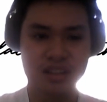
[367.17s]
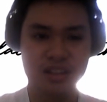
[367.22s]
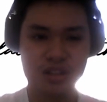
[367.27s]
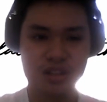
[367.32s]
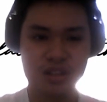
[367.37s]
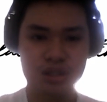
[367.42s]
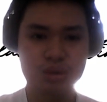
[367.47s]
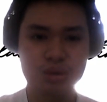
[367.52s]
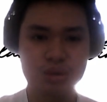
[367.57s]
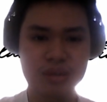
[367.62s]

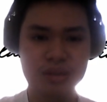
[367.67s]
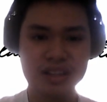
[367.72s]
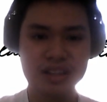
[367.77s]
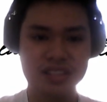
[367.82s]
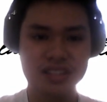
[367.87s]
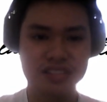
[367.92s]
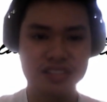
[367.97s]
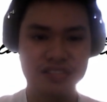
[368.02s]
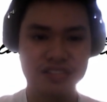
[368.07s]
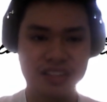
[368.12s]
The two
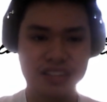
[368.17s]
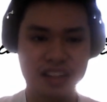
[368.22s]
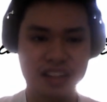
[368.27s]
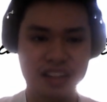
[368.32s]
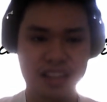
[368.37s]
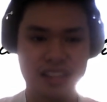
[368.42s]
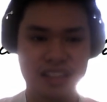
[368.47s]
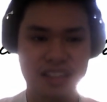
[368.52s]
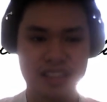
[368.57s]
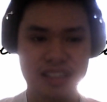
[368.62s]
ranges of
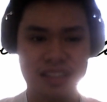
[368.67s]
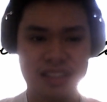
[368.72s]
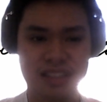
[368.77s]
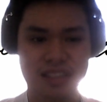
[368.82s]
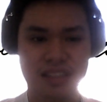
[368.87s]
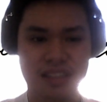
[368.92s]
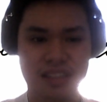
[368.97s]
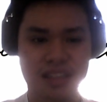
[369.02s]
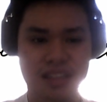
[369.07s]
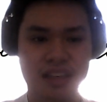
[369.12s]

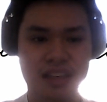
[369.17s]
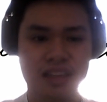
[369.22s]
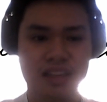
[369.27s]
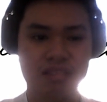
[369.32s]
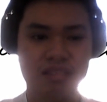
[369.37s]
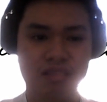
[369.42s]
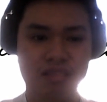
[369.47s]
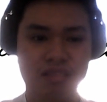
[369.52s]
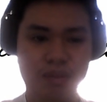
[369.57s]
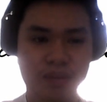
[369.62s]
VLANs.
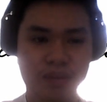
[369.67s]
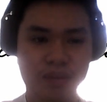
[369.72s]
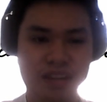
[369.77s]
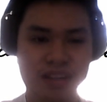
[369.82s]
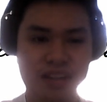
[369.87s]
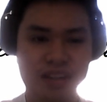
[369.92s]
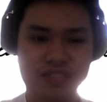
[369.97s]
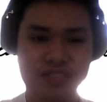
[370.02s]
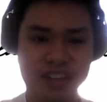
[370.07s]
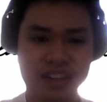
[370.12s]
Normal
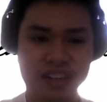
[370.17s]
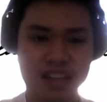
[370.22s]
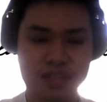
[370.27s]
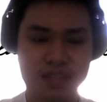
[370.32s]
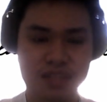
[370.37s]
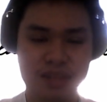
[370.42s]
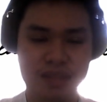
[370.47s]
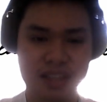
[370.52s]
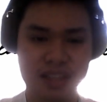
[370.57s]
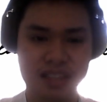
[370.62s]
range
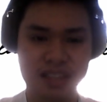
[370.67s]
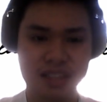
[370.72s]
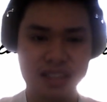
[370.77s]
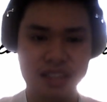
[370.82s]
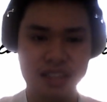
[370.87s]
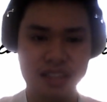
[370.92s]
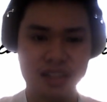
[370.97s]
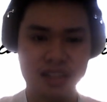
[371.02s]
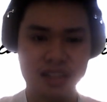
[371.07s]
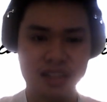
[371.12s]
VLANs
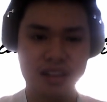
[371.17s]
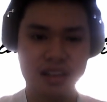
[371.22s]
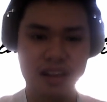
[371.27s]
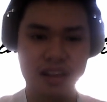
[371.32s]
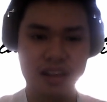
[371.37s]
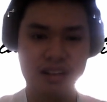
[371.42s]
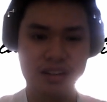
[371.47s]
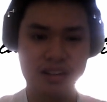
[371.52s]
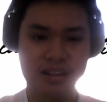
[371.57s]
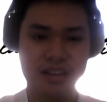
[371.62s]
means
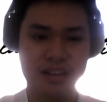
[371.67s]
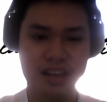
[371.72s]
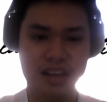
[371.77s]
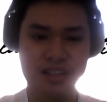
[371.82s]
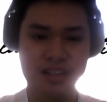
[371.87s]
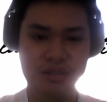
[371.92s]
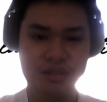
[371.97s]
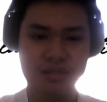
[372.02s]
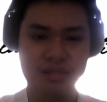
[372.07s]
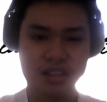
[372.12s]
it
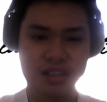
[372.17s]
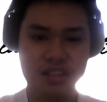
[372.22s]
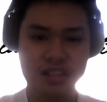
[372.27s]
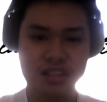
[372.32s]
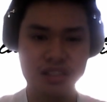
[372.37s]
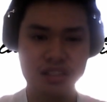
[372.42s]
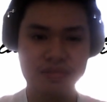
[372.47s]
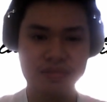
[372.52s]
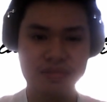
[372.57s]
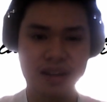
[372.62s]
is used in
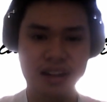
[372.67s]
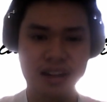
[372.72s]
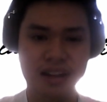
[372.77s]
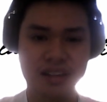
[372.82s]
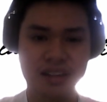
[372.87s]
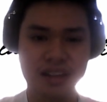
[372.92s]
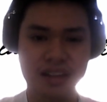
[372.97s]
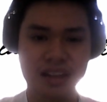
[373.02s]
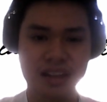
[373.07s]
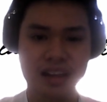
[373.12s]

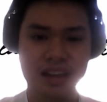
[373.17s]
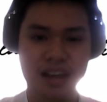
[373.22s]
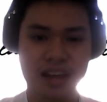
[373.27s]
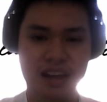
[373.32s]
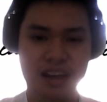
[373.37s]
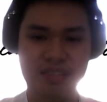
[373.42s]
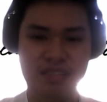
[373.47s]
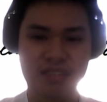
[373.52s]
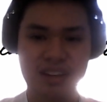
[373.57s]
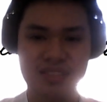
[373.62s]
small
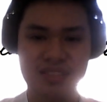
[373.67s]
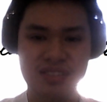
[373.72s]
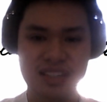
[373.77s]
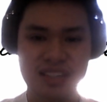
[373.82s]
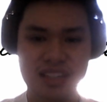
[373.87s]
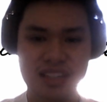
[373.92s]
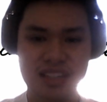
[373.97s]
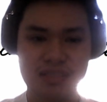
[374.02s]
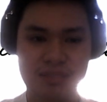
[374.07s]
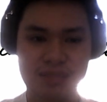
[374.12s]
and
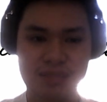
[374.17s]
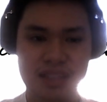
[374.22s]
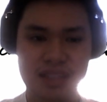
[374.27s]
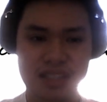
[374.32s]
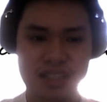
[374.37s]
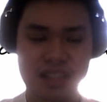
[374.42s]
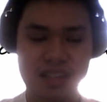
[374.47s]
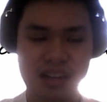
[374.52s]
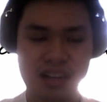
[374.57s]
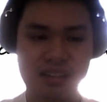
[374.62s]
medium-sized
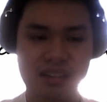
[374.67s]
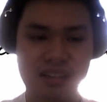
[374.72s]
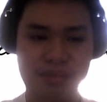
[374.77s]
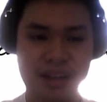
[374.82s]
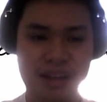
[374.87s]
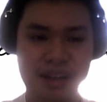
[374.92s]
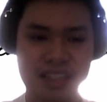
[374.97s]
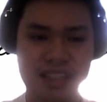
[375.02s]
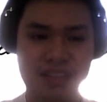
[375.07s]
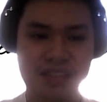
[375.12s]
business and
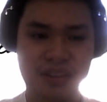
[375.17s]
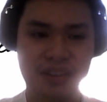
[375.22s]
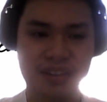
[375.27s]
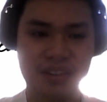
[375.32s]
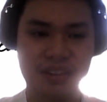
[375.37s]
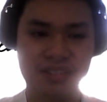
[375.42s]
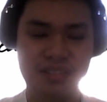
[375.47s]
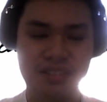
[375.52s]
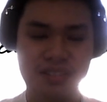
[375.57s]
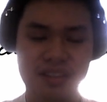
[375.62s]
enterprise
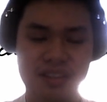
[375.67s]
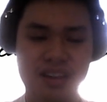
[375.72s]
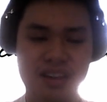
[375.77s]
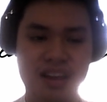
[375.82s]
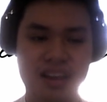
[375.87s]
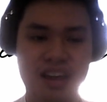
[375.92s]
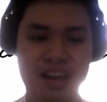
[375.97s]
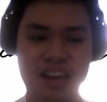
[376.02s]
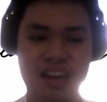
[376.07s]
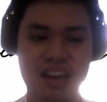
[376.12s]
networks.
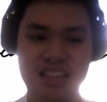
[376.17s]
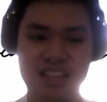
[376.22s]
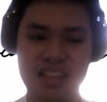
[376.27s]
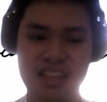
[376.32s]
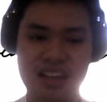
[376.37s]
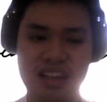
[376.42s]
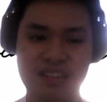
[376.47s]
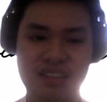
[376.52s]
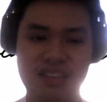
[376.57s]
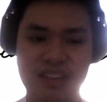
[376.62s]

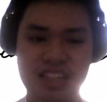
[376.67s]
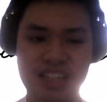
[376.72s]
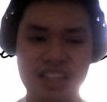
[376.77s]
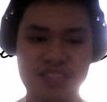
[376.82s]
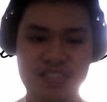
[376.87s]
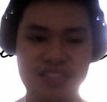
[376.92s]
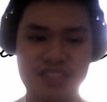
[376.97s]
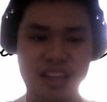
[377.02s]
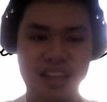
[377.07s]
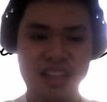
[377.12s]
Extended
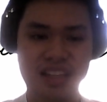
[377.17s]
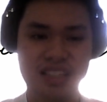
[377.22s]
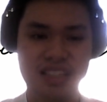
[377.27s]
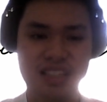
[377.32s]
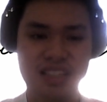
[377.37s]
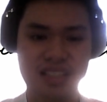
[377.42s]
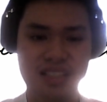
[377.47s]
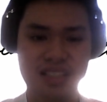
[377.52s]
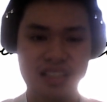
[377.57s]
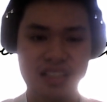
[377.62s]
range
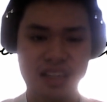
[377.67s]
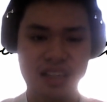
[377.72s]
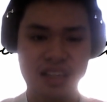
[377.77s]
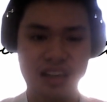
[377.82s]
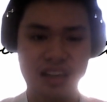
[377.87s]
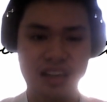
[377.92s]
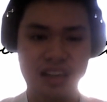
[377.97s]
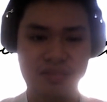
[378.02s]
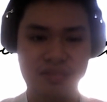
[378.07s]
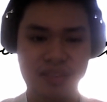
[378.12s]
VLANs,
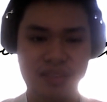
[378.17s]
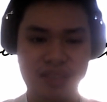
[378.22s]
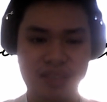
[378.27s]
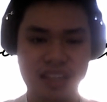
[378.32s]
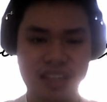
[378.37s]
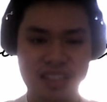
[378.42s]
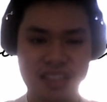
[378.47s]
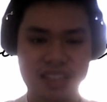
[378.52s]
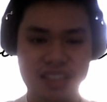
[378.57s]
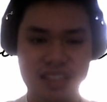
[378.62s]
it
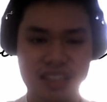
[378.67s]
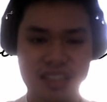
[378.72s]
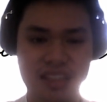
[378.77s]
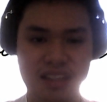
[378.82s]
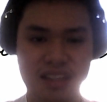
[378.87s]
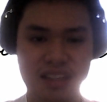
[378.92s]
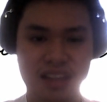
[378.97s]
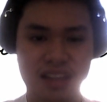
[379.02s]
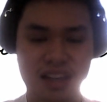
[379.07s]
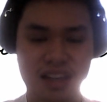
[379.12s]
means
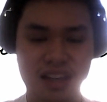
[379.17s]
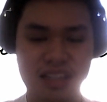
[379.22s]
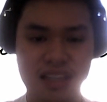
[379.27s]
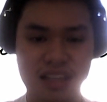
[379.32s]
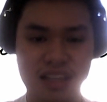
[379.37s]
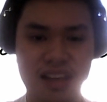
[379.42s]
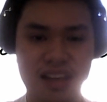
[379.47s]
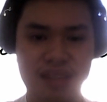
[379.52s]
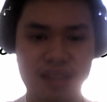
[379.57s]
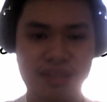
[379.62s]
it is
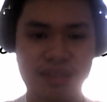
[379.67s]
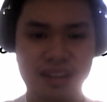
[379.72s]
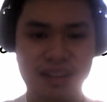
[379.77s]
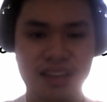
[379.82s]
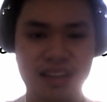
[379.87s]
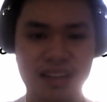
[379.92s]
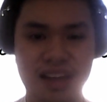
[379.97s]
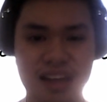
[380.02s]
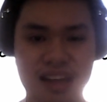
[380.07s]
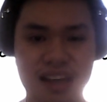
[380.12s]

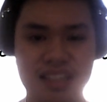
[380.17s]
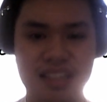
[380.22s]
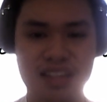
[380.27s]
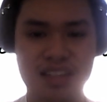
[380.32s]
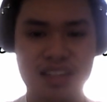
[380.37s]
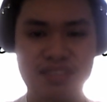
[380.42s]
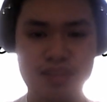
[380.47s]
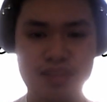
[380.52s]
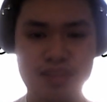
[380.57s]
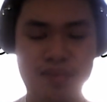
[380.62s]
enabled as
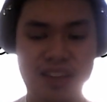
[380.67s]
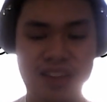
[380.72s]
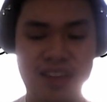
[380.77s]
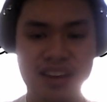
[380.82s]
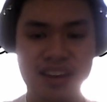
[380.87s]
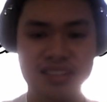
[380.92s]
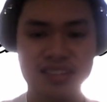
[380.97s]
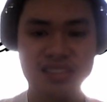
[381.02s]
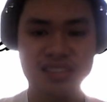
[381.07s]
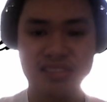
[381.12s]
service
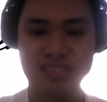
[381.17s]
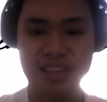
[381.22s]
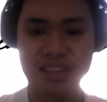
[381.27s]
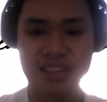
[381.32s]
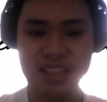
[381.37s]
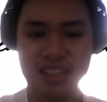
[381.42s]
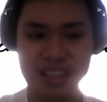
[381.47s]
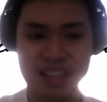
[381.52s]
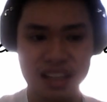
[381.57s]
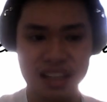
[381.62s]
providers to
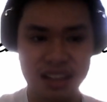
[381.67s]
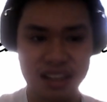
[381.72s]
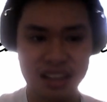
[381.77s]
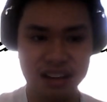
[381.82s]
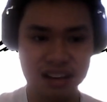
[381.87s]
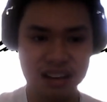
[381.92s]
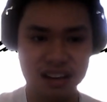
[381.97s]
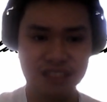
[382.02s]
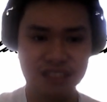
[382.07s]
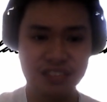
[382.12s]
extend
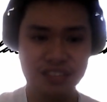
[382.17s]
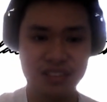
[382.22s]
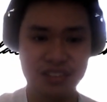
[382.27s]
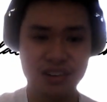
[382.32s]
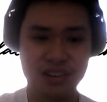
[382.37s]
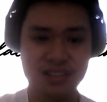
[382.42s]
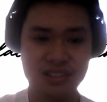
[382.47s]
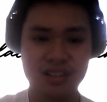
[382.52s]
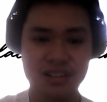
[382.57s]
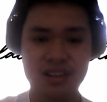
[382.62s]
their
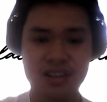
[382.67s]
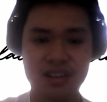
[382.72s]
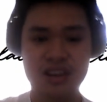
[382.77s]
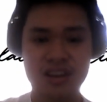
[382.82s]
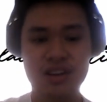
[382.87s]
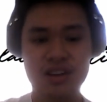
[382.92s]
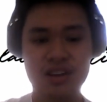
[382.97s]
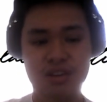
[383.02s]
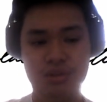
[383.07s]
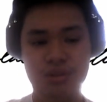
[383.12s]
infrastructure
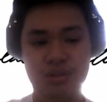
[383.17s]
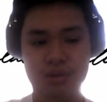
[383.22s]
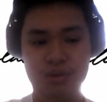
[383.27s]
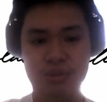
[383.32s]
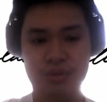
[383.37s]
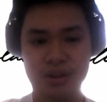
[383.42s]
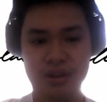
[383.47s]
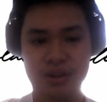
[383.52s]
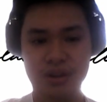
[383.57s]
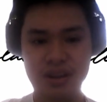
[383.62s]

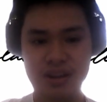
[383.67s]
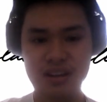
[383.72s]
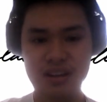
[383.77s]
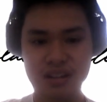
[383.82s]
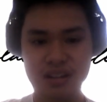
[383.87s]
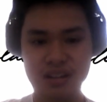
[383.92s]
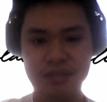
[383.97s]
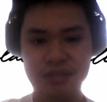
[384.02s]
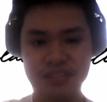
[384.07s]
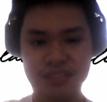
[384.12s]
to a greater
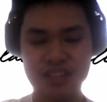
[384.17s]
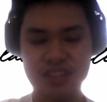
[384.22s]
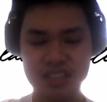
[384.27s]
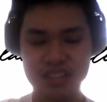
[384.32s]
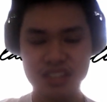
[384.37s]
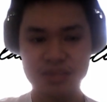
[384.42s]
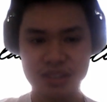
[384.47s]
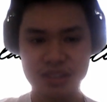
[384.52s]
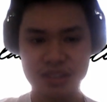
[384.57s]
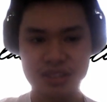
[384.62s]
number of
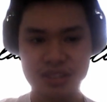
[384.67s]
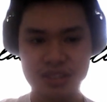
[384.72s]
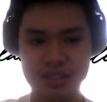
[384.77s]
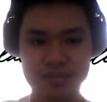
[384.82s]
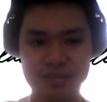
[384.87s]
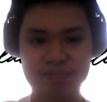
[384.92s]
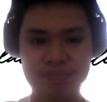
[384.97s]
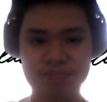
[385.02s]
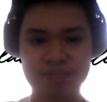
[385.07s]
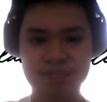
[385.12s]

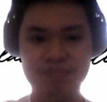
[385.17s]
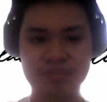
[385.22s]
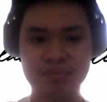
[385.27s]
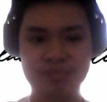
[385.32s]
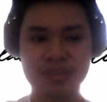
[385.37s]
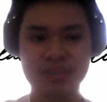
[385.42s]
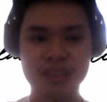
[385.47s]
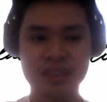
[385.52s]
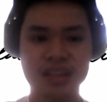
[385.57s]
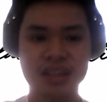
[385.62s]
customers.
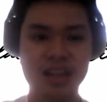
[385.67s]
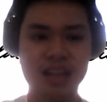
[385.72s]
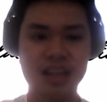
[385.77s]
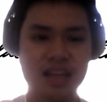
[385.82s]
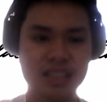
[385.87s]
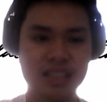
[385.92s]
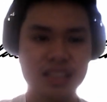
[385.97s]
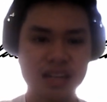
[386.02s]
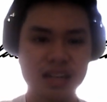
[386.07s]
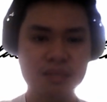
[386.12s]

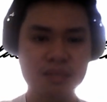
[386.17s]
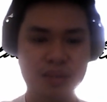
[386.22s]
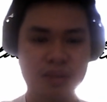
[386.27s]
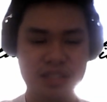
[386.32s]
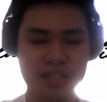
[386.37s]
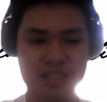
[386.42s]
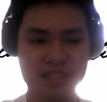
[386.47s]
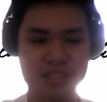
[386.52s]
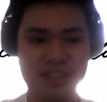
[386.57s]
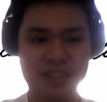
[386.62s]
Assigning
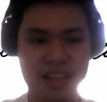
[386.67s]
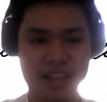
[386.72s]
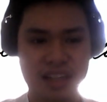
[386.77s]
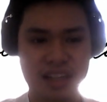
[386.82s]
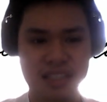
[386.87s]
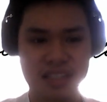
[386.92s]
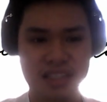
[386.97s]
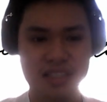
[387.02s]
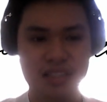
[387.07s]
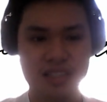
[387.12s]
ports to
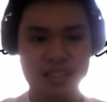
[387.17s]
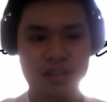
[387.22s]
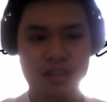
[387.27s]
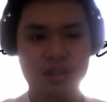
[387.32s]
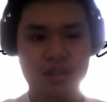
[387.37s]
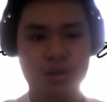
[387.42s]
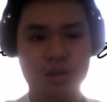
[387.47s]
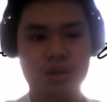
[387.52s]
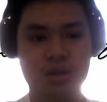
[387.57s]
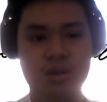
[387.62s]
VLANs.
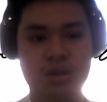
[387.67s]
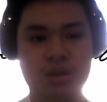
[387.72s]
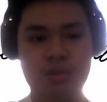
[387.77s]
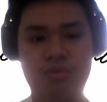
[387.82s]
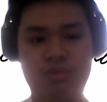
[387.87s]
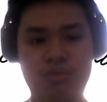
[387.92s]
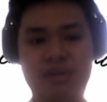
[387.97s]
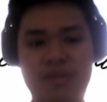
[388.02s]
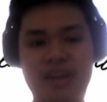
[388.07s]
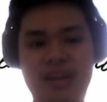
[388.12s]

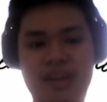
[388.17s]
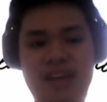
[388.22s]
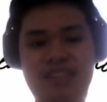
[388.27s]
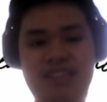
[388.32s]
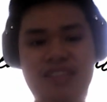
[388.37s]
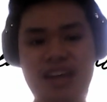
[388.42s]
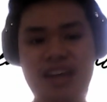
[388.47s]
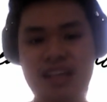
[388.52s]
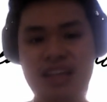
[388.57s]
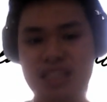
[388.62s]
When we have
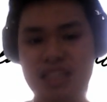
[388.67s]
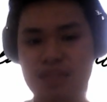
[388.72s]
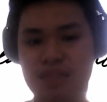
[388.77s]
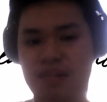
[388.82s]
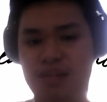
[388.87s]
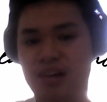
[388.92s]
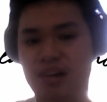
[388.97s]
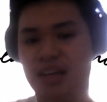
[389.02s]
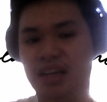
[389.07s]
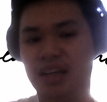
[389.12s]
the access
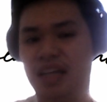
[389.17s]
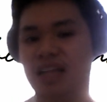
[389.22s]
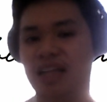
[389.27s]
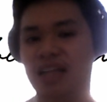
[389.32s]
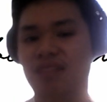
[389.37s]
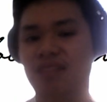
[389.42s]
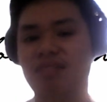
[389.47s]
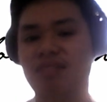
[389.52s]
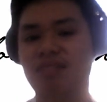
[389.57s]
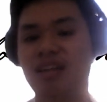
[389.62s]
port, it
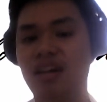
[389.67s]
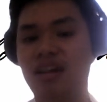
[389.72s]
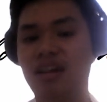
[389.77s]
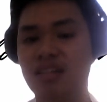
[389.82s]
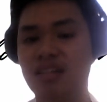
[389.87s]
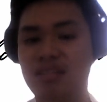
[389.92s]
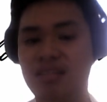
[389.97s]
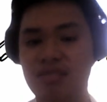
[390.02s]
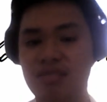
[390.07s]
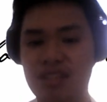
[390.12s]
can
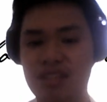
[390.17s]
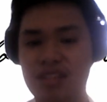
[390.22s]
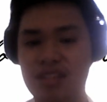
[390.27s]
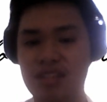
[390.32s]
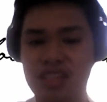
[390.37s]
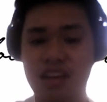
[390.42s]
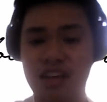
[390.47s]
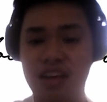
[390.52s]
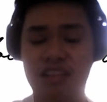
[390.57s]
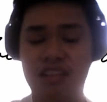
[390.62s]
belong to a
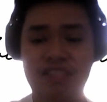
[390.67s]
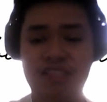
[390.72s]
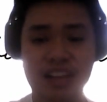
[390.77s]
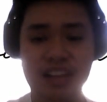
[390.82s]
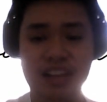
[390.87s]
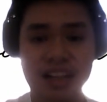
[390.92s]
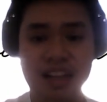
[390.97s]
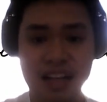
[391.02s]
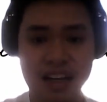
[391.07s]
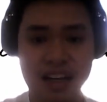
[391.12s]
single
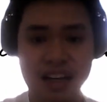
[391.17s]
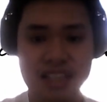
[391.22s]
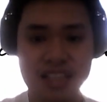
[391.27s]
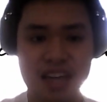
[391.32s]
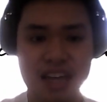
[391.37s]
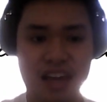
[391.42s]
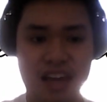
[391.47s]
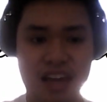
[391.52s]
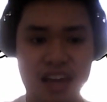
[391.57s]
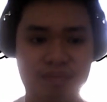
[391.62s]
VLAN at a
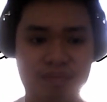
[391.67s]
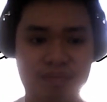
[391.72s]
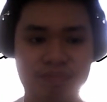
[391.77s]
time.